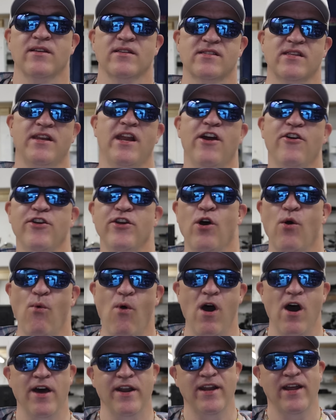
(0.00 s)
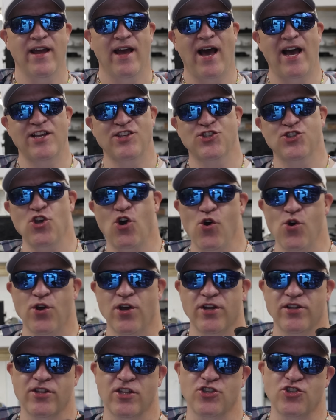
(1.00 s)
Scenario one, I
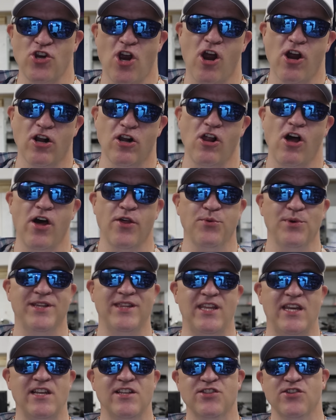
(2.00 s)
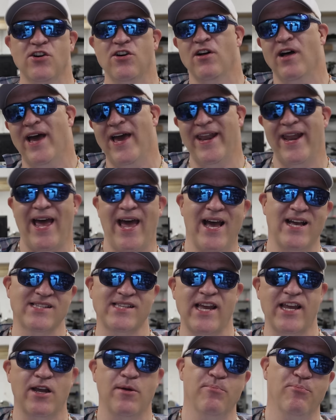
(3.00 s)
soak the char cloth with diesel, and as
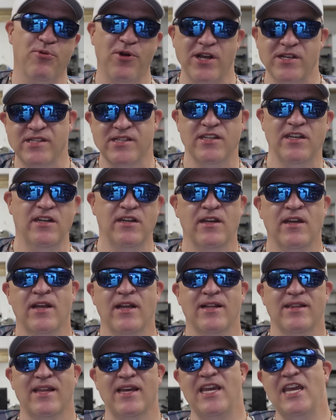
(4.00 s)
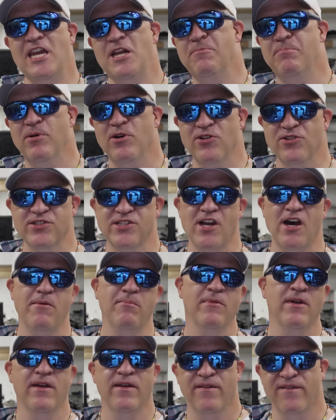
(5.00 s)
I compress it, the heat builds
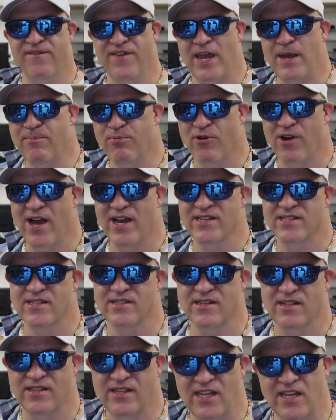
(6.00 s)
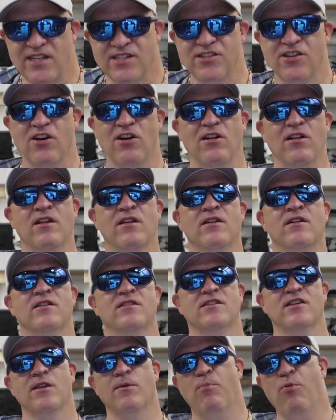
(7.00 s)
up, vaporizes the diesel
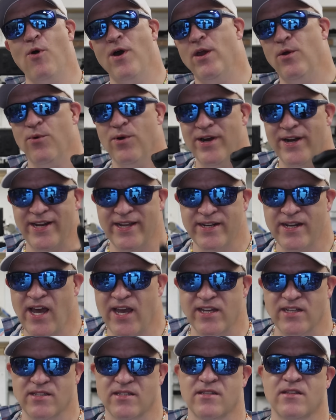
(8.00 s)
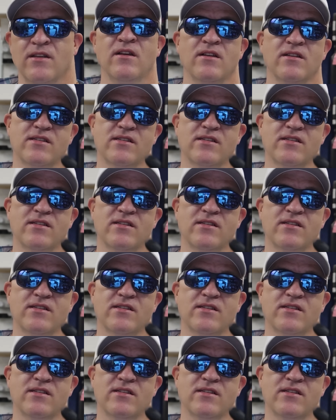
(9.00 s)
to the point where it ignites.